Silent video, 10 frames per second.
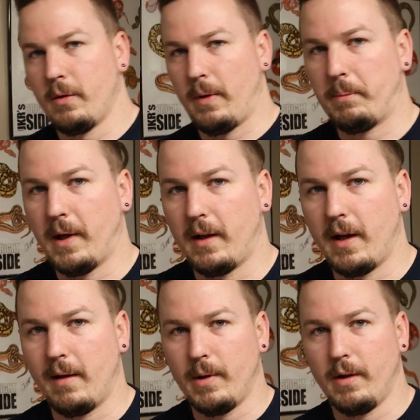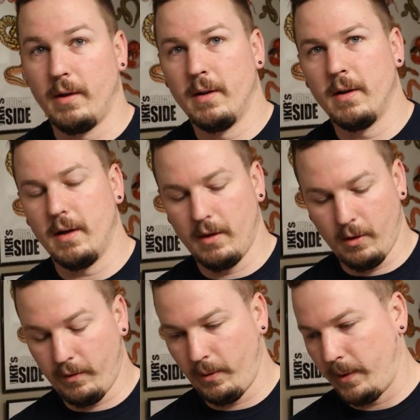the reptile hobby uh,
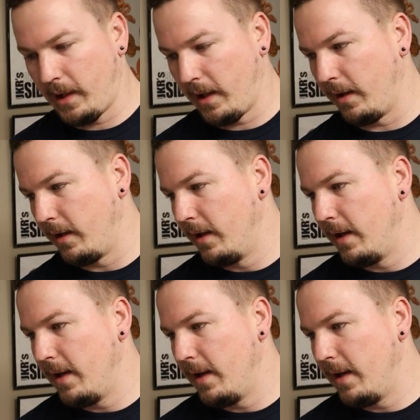over the weekend.